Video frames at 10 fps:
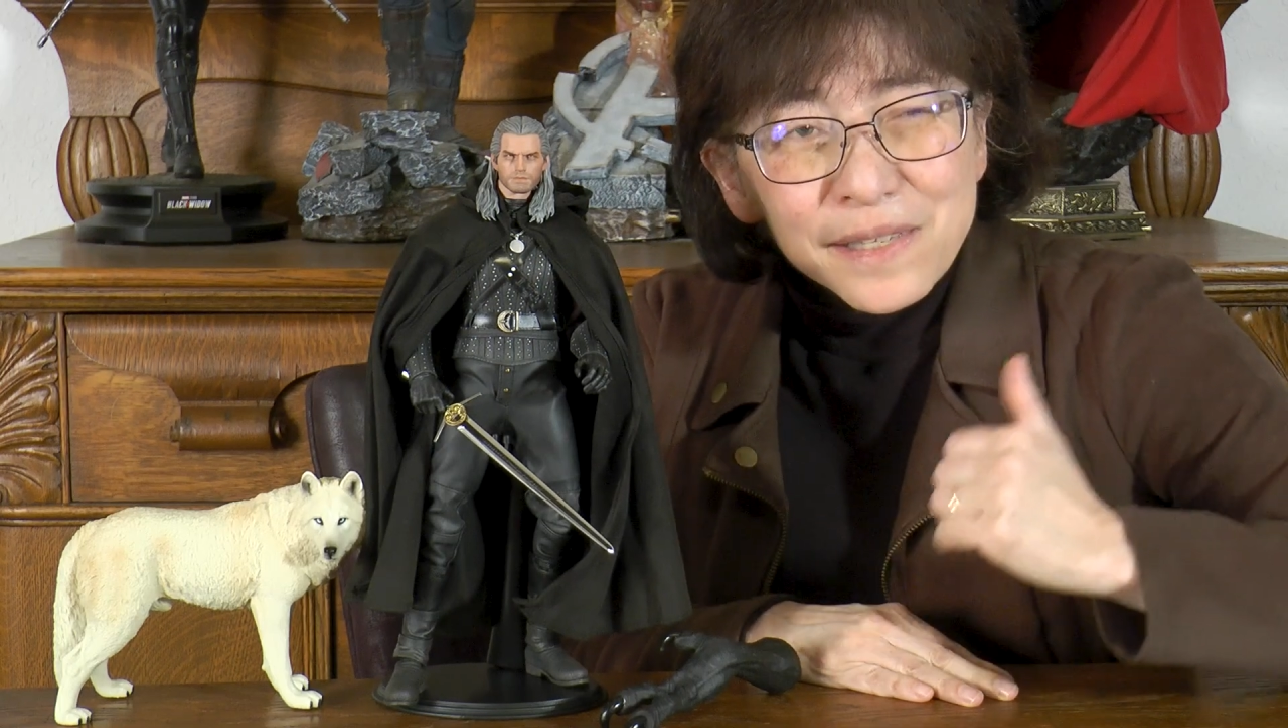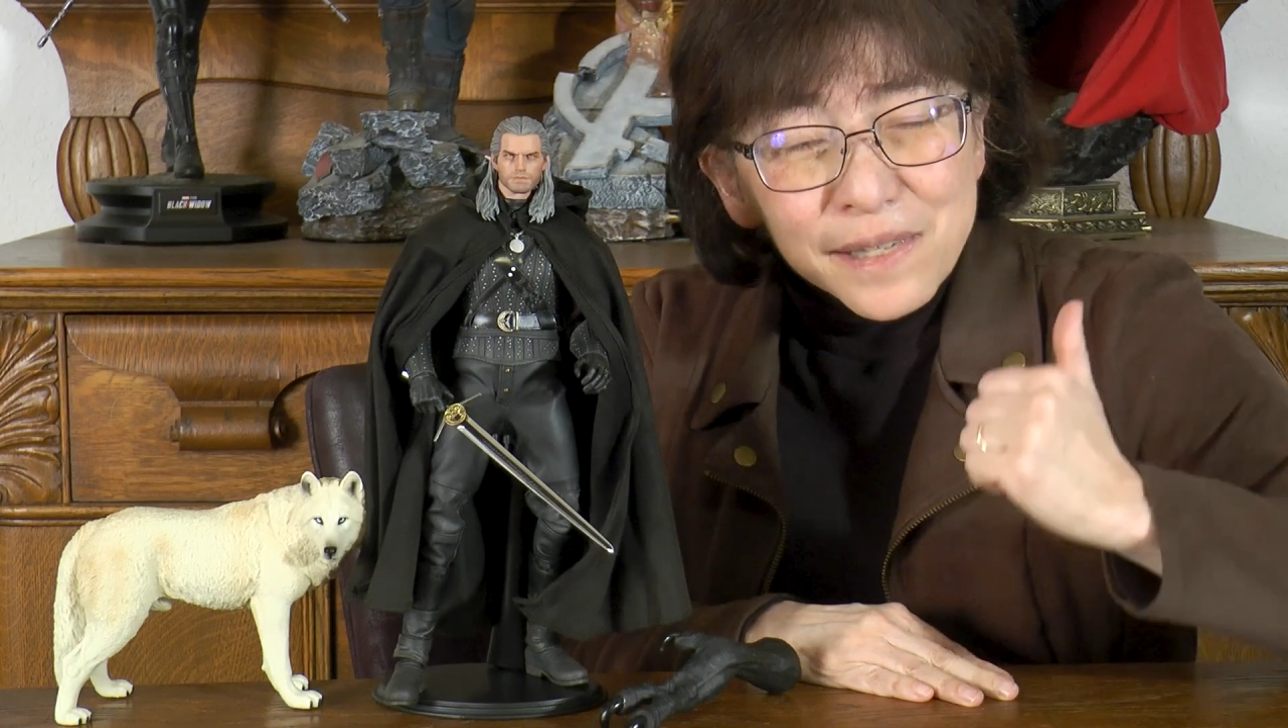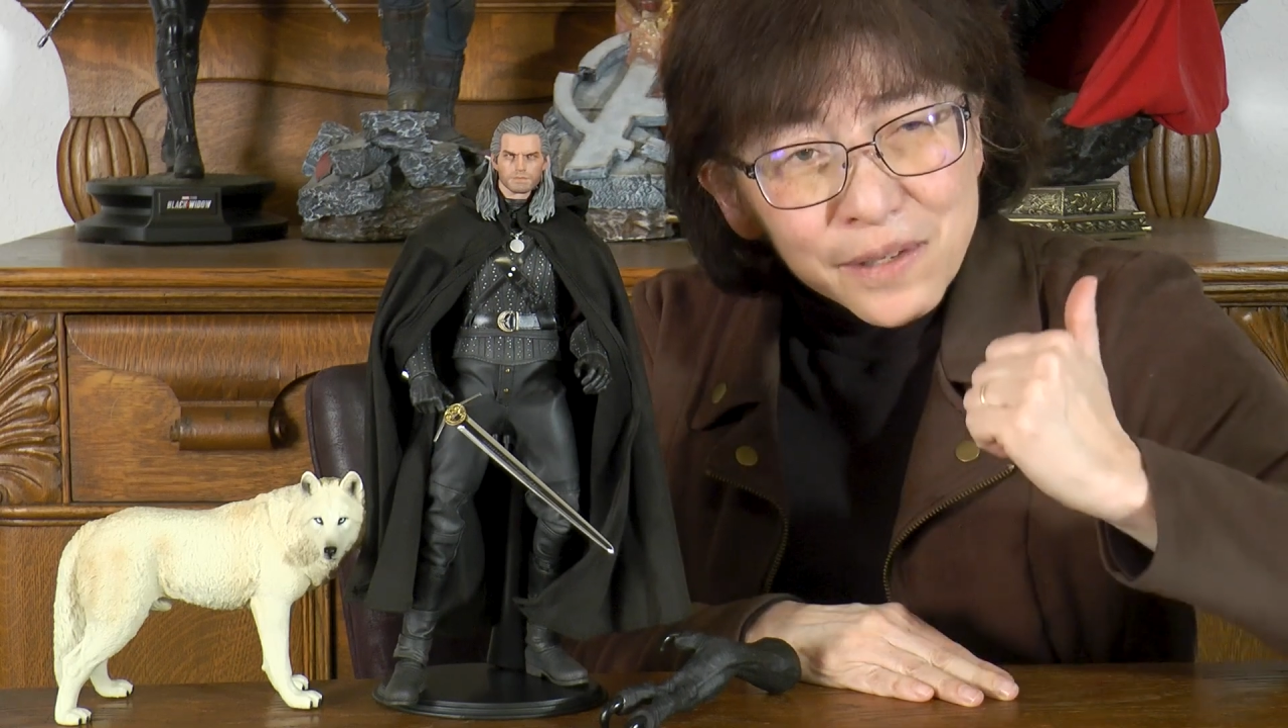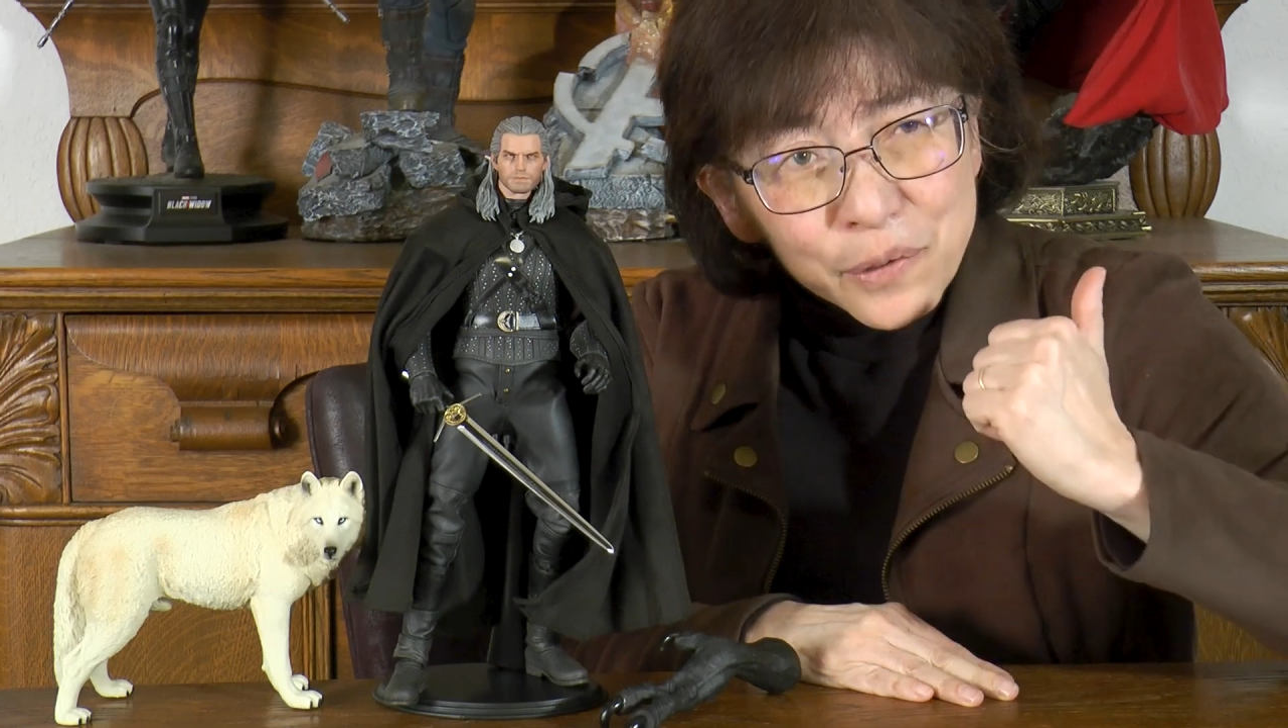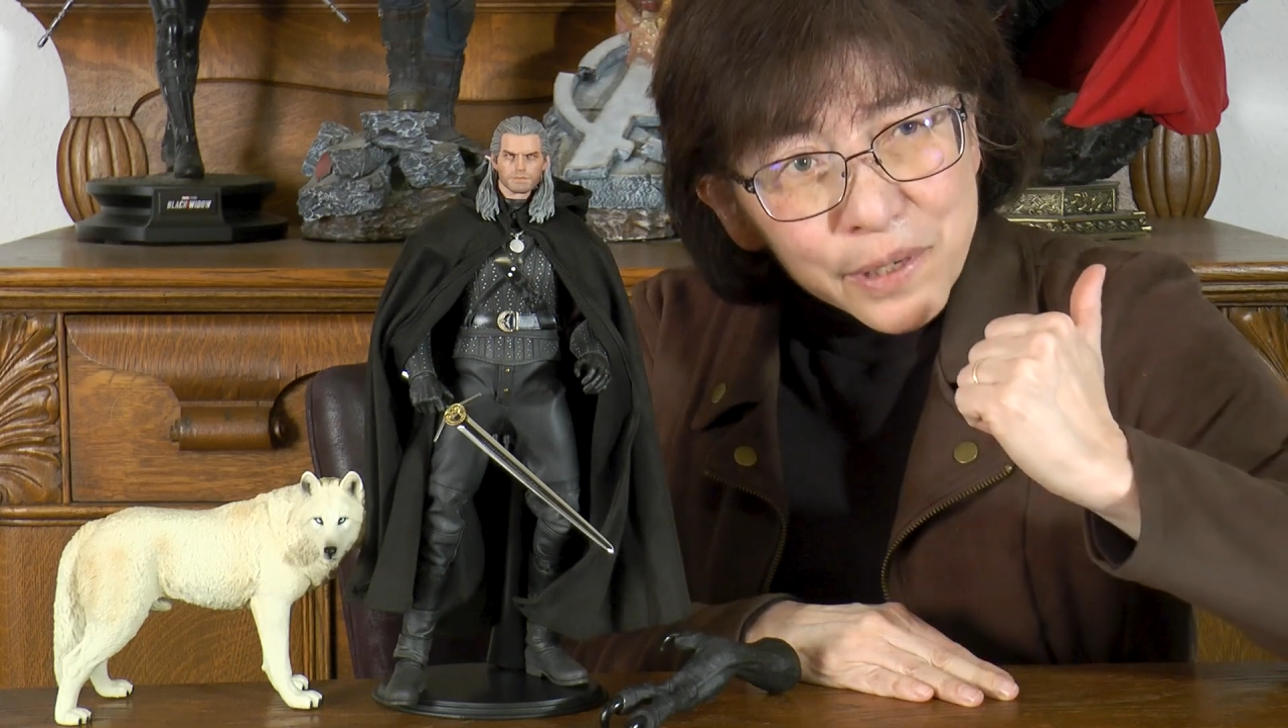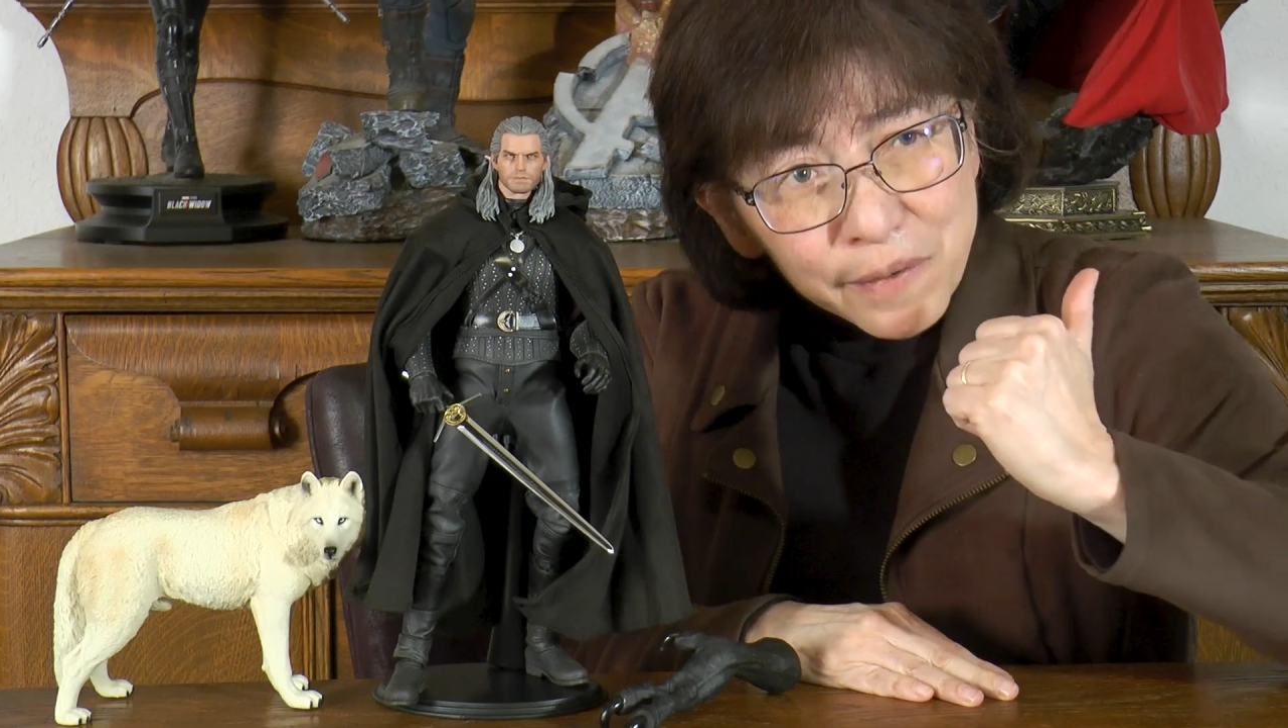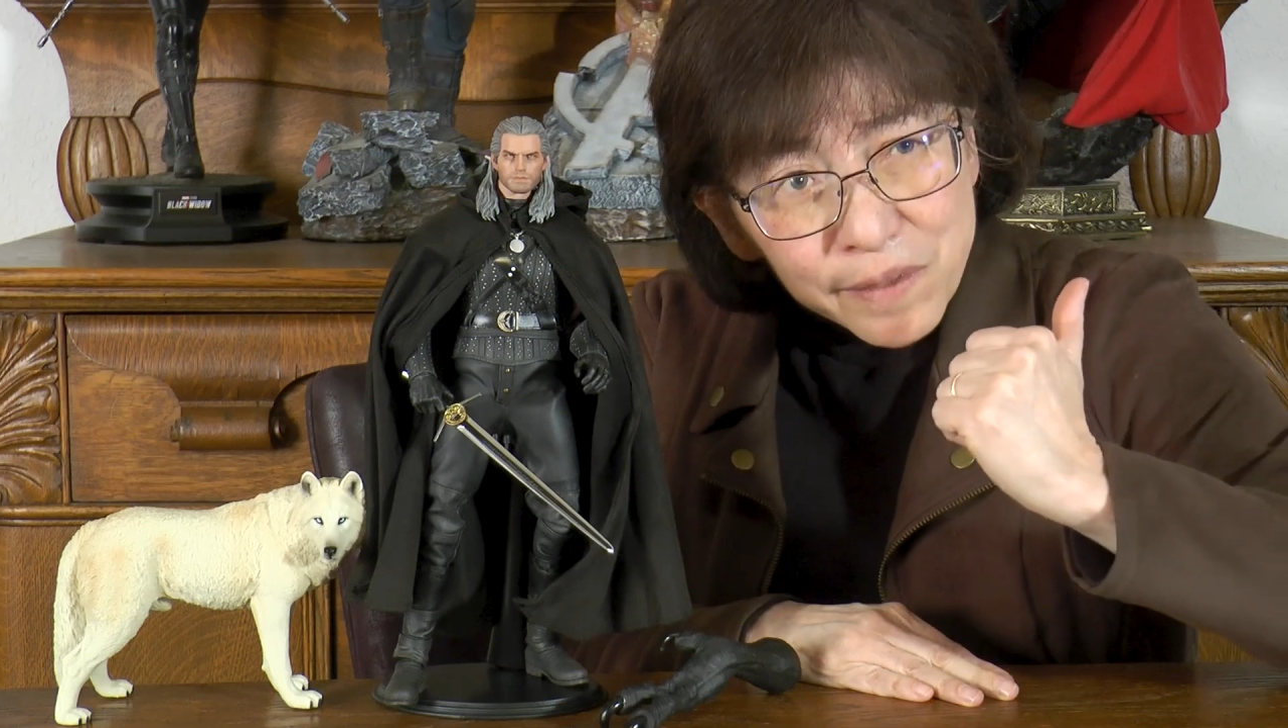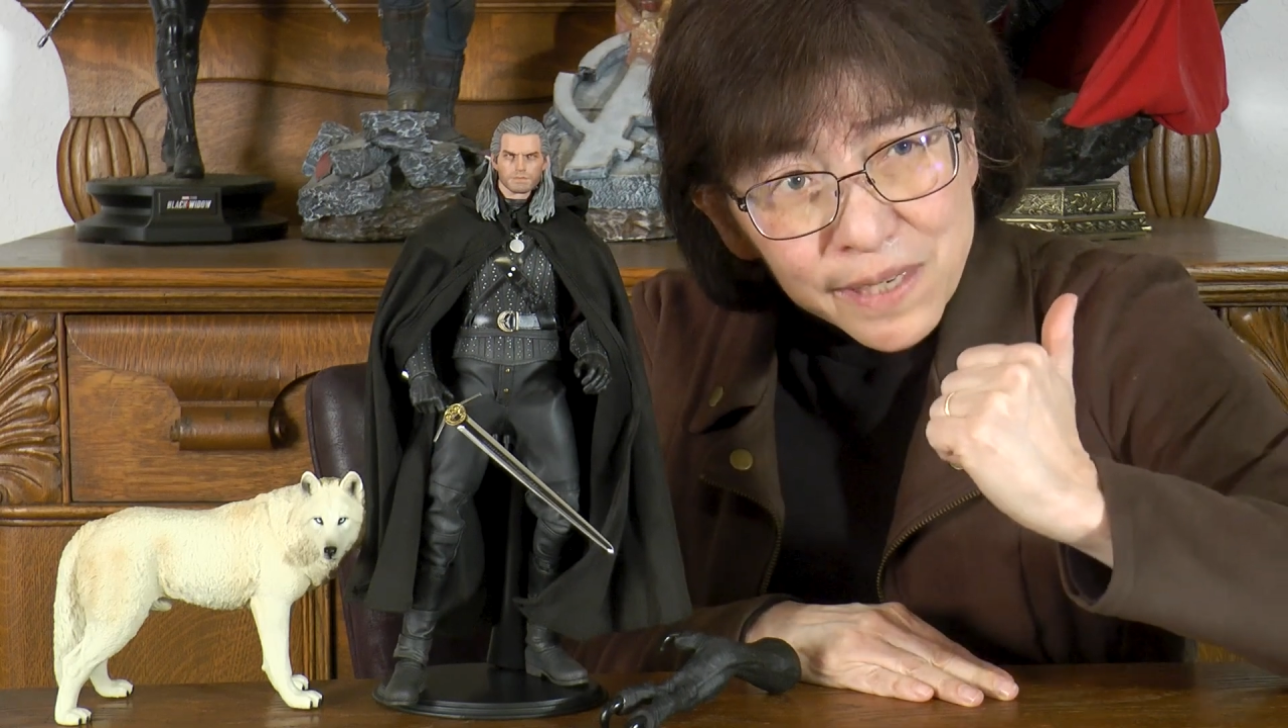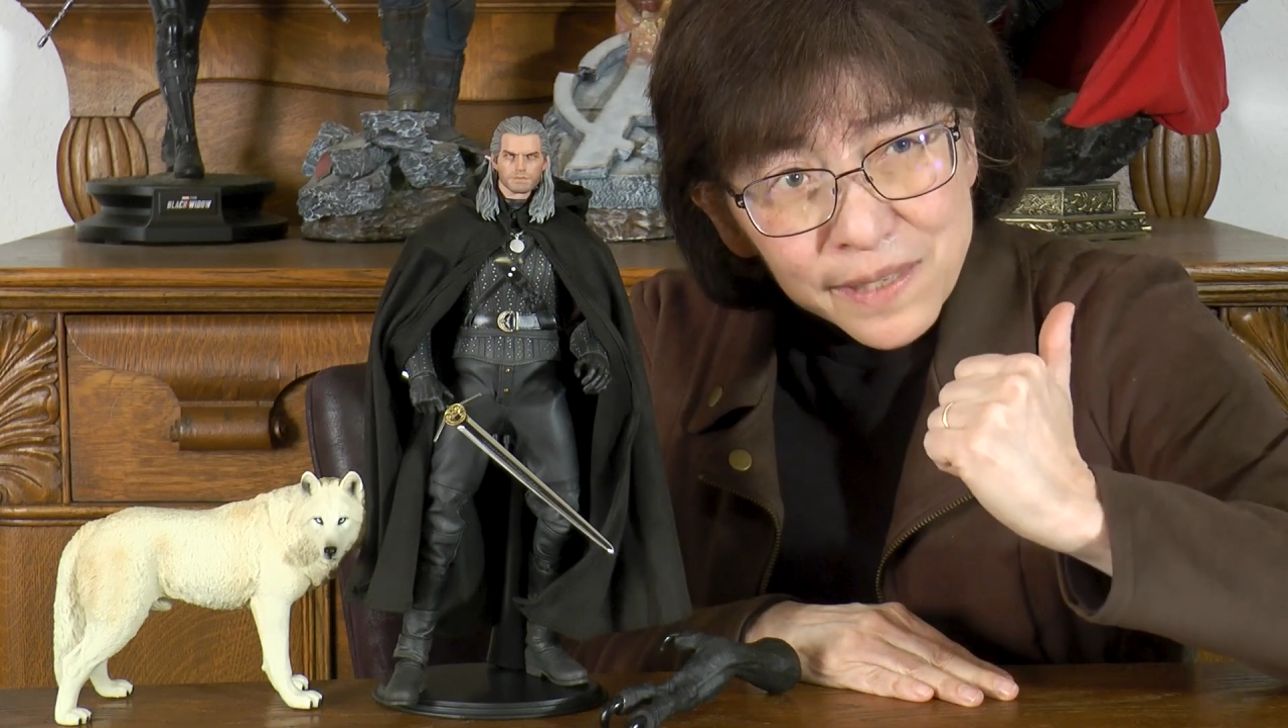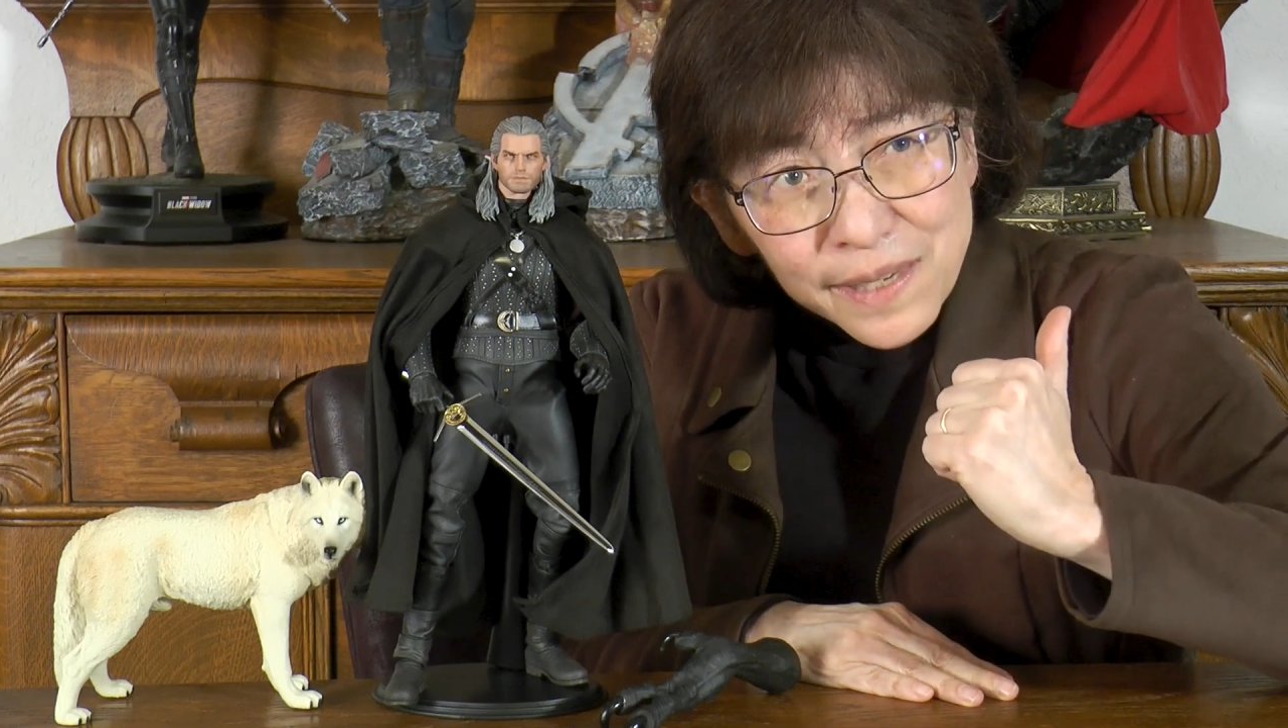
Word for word: consider giving us